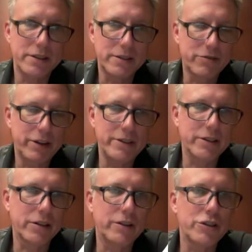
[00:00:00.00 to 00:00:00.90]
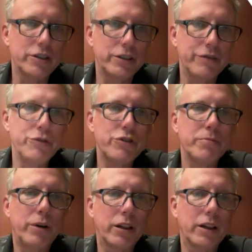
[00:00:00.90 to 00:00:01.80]
trains a conditional diffusion
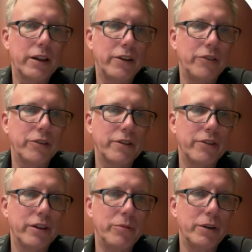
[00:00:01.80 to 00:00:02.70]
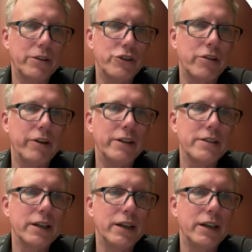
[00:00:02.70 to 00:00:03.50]
model, and as you can see, we can generate